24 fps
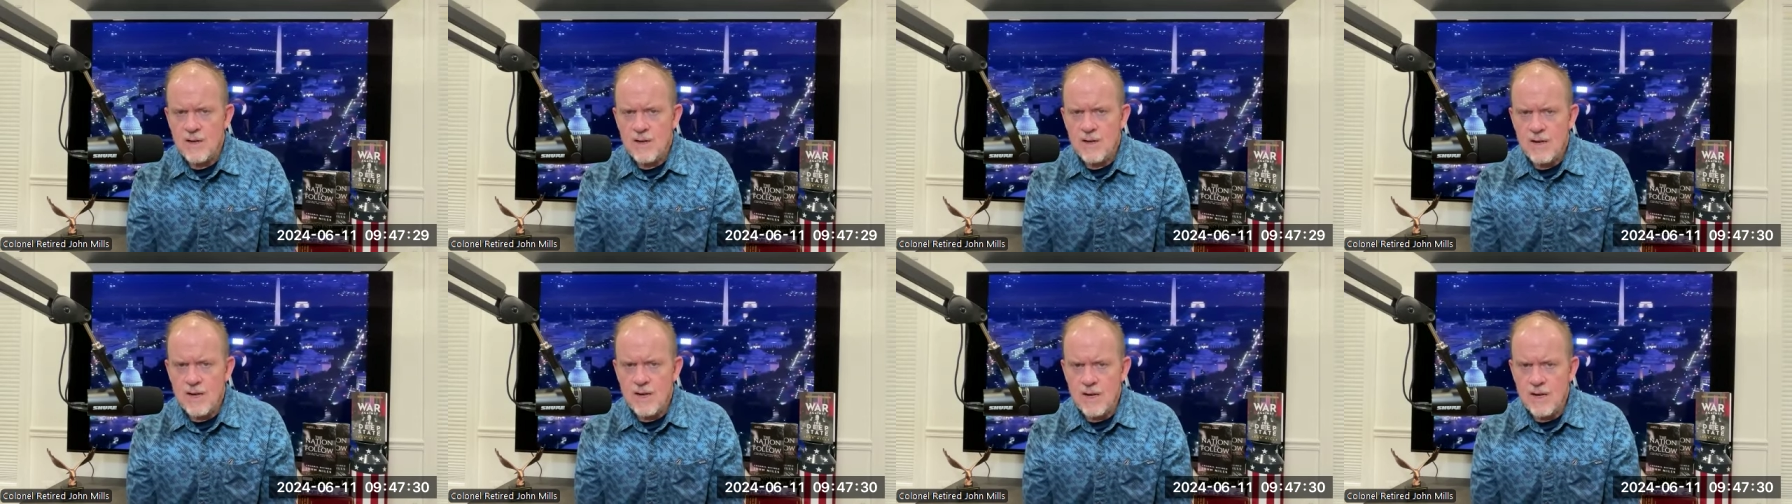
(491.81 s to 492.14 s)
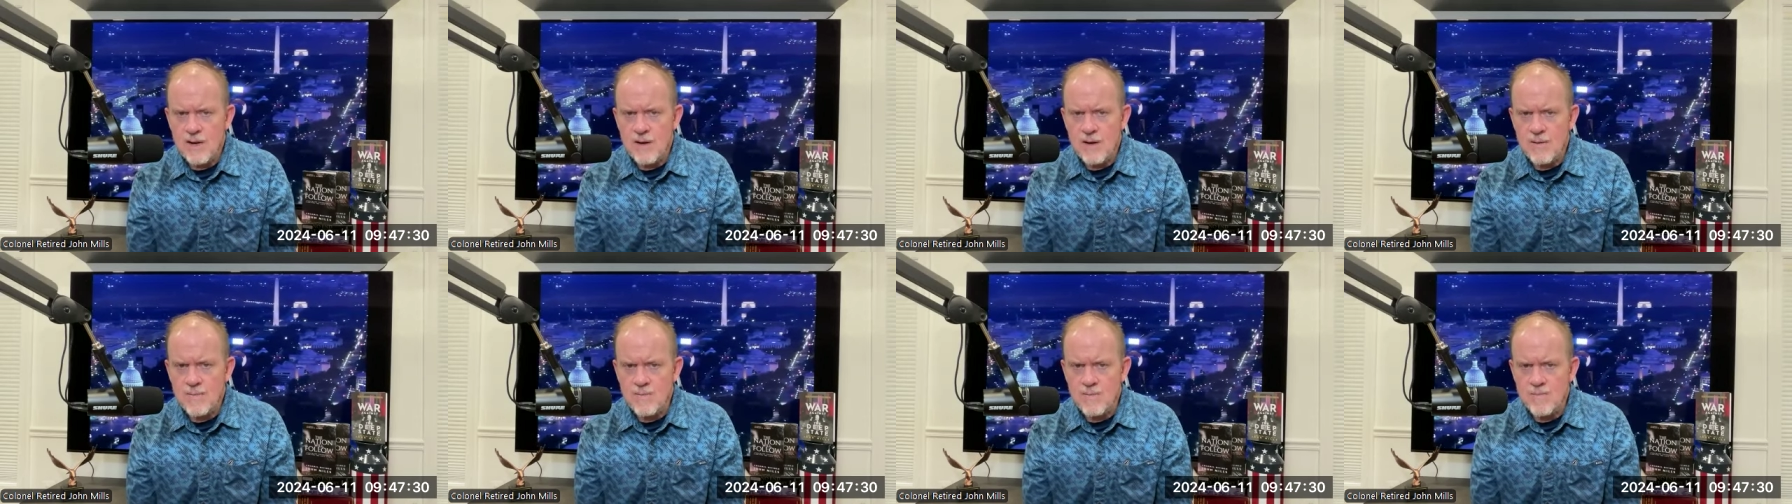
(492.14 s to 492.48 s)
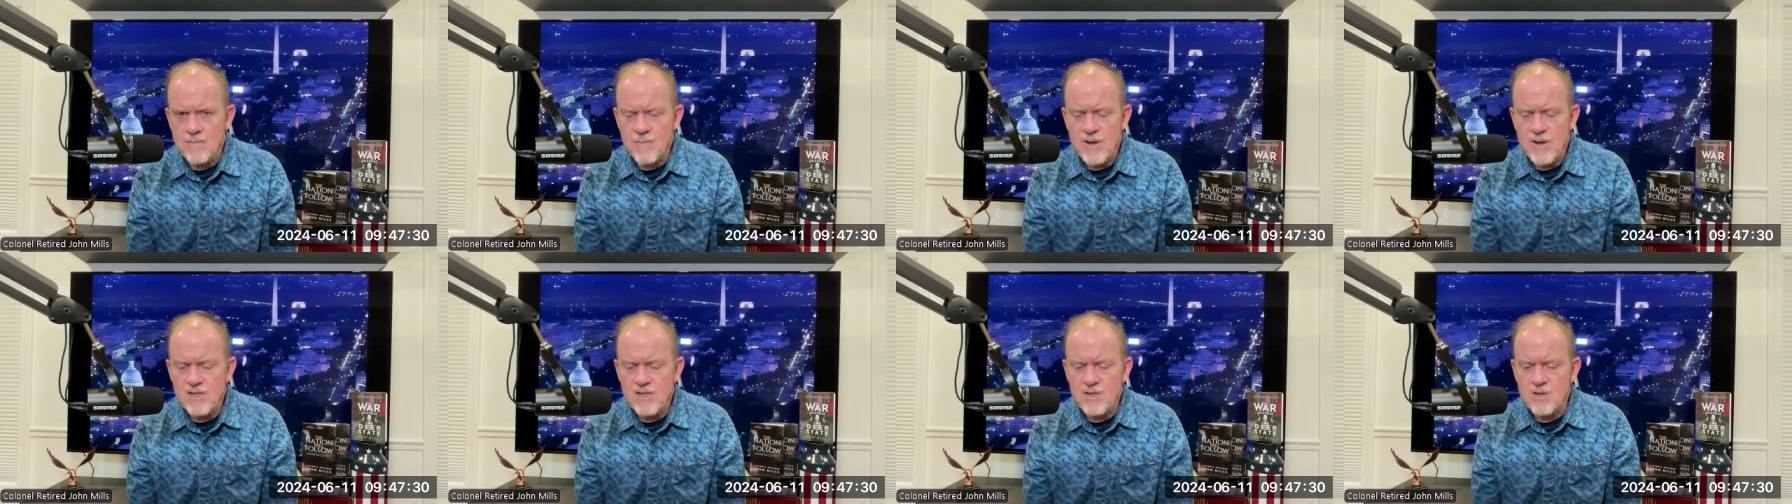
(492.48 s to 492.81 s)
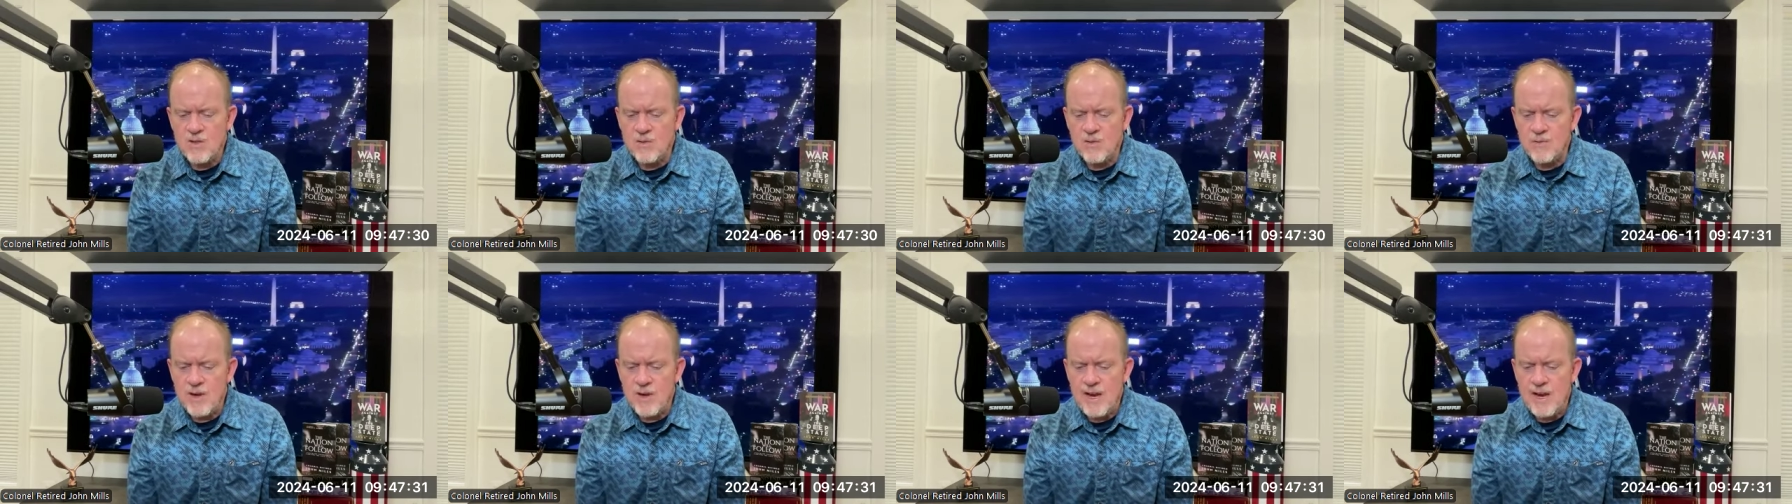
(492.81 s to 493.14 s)
um,
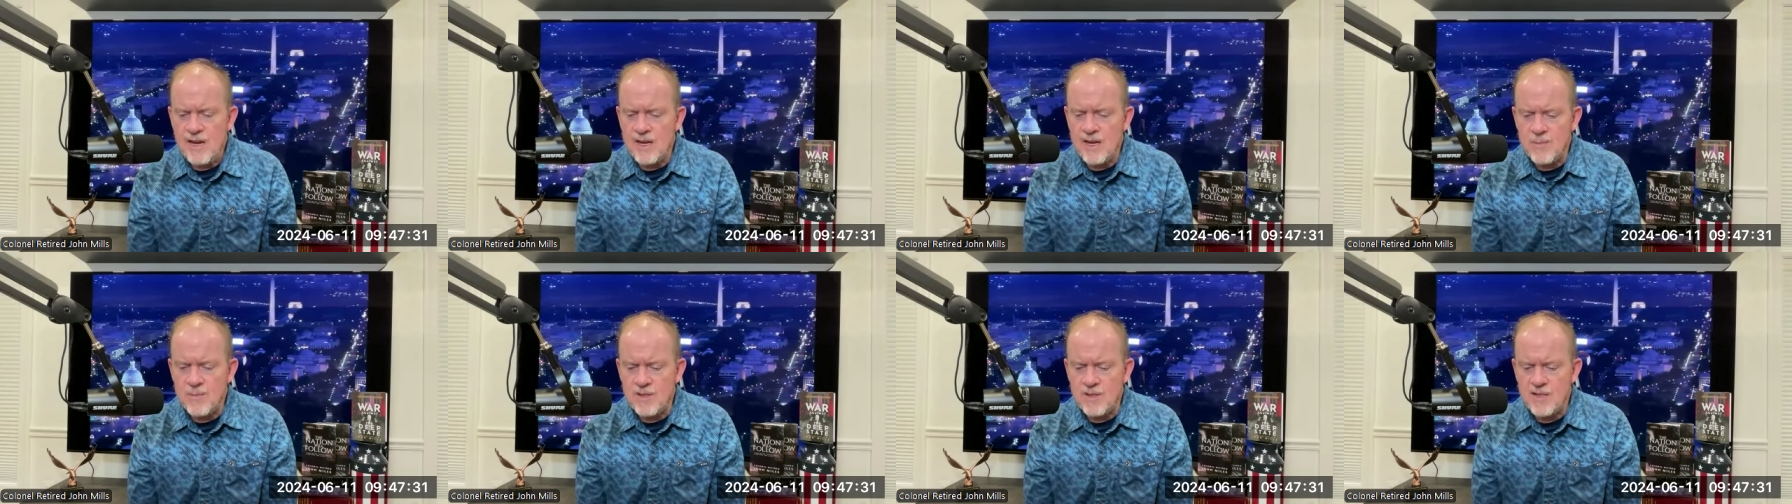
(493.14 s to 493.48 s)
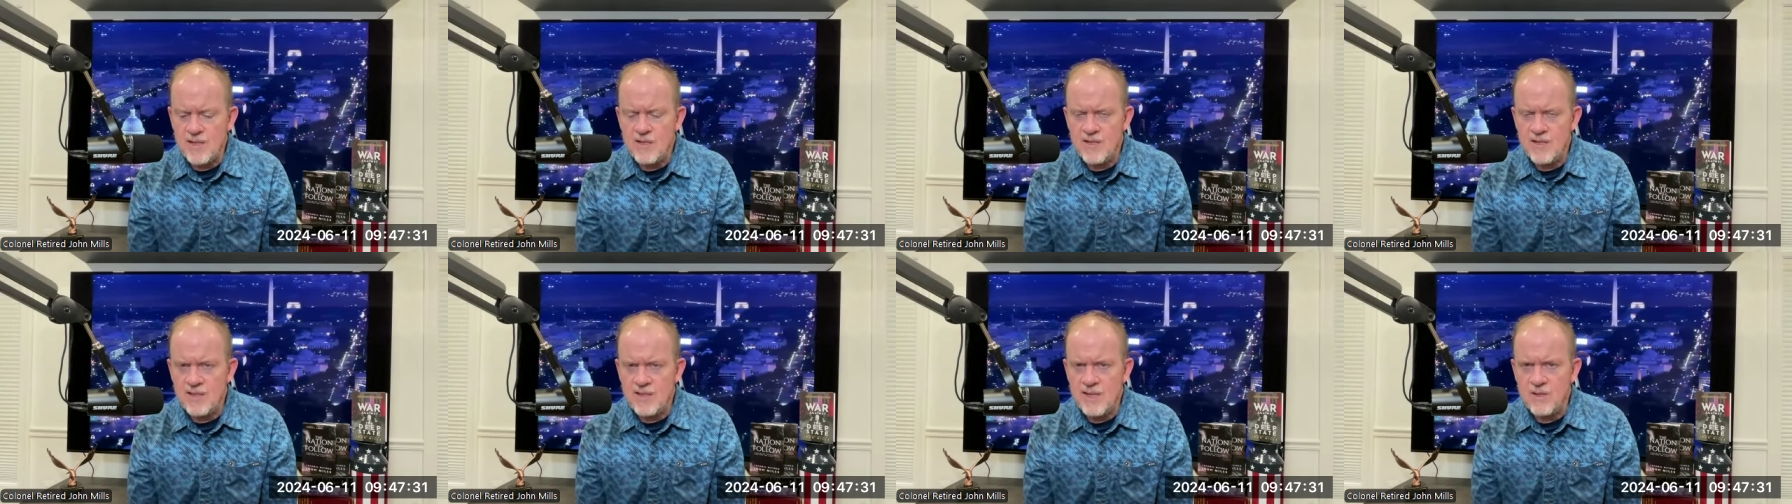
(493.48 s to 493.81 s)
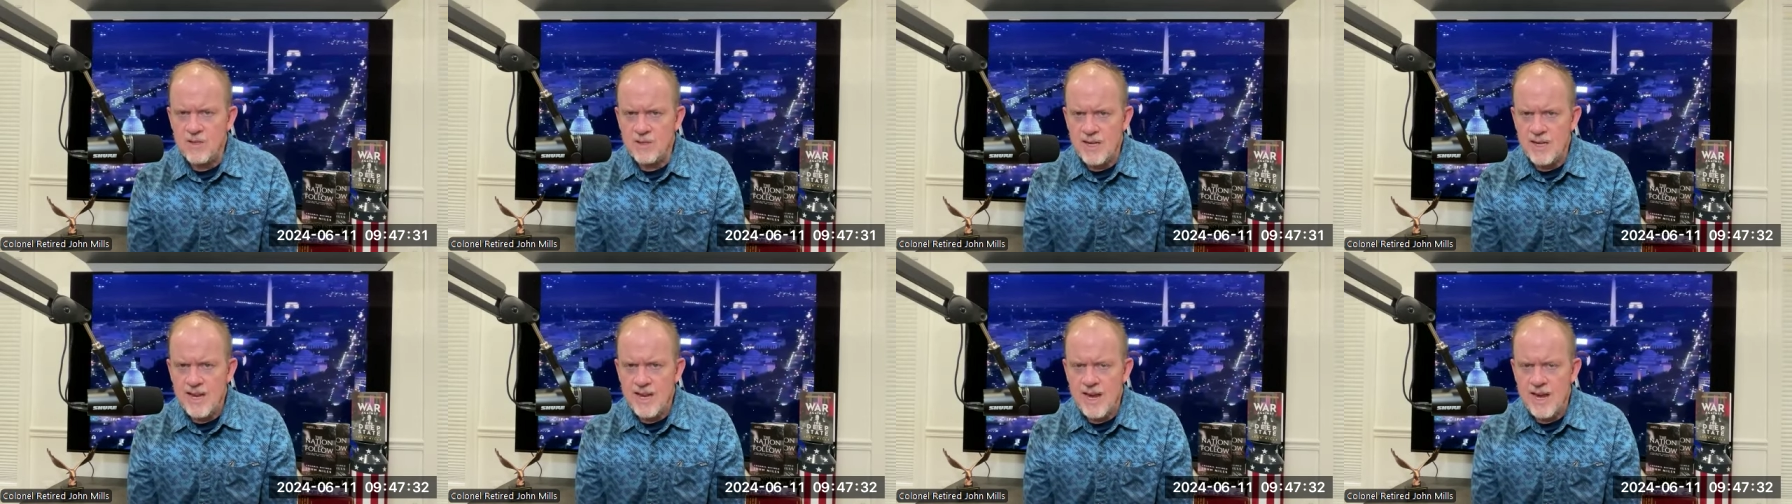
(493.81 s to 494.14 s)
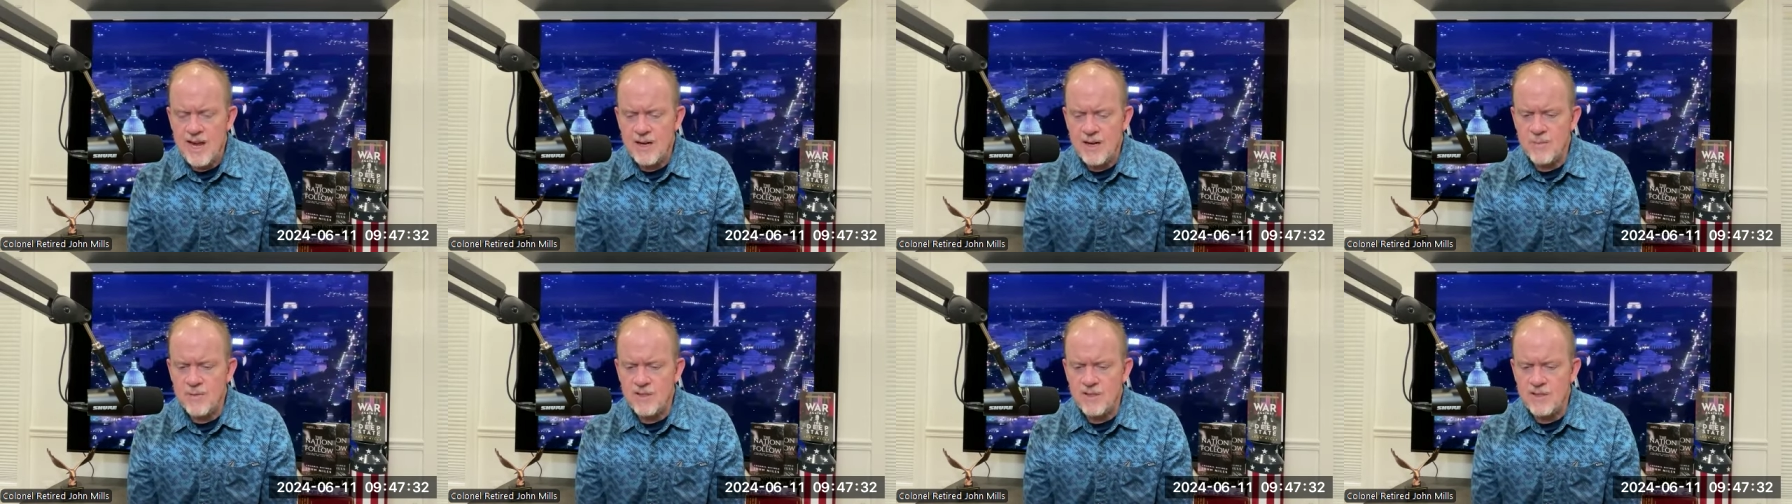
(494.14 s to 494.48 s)
Pennsylvania, but this legal
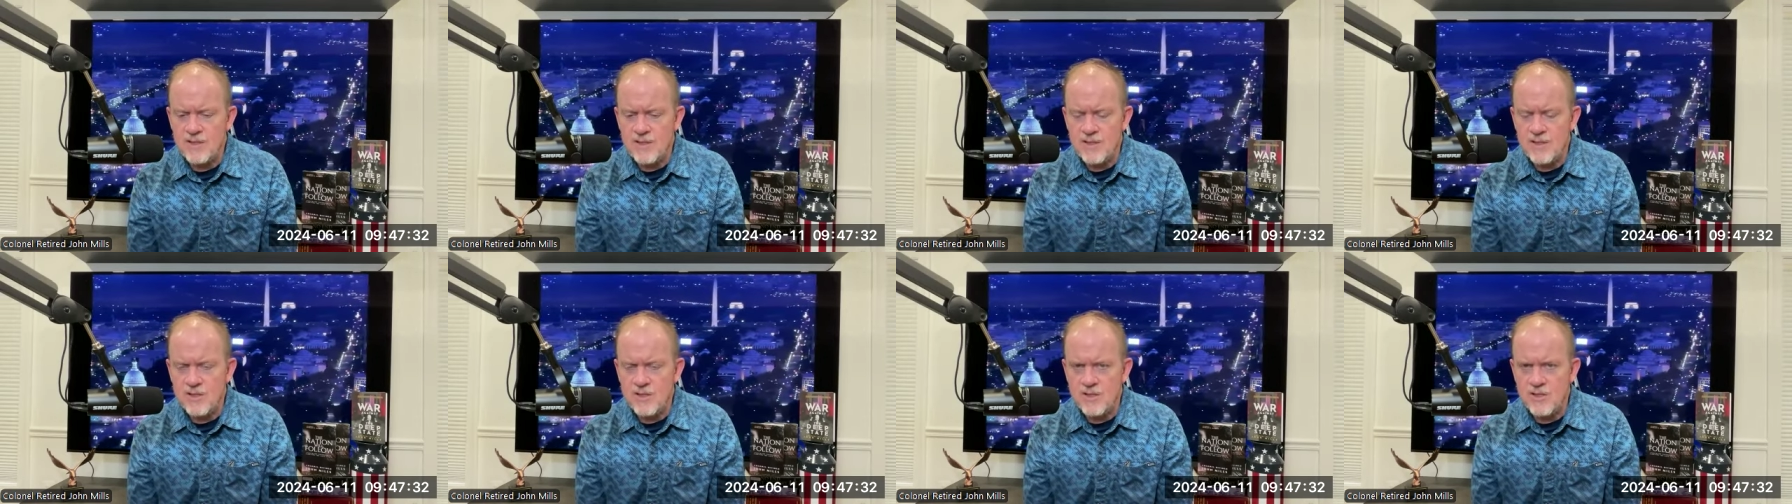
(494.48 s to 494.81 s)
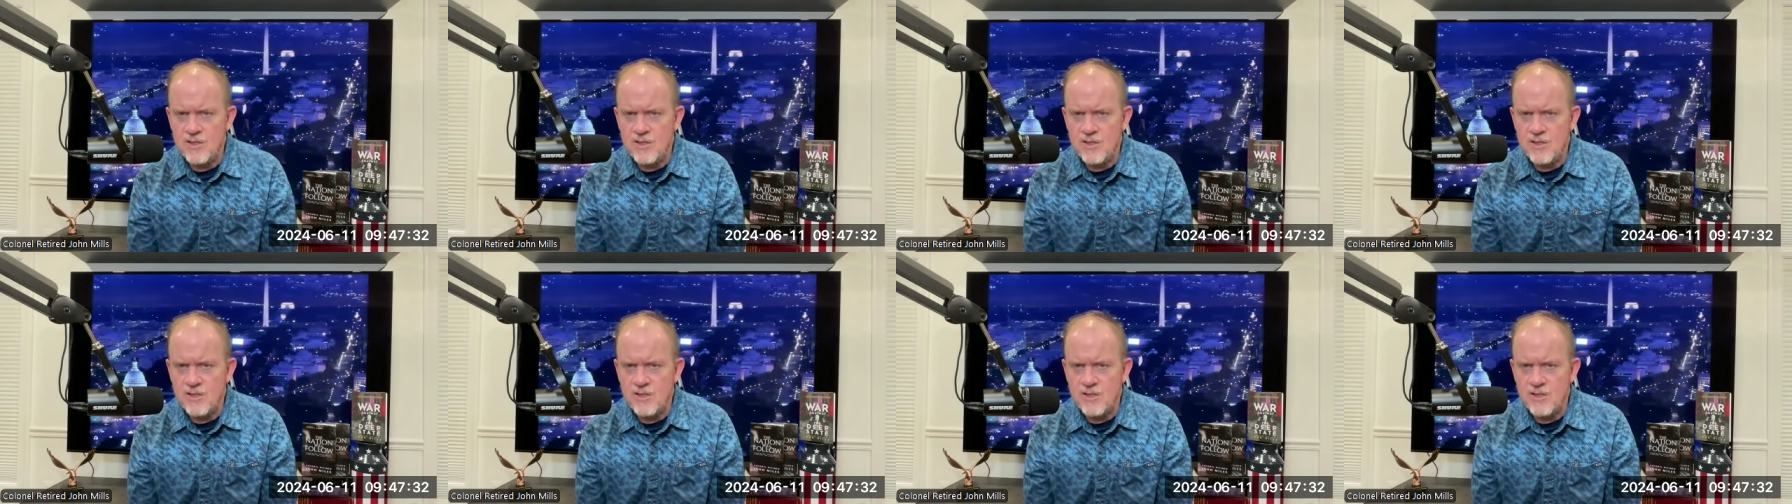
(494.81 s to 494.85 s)
cannabis is a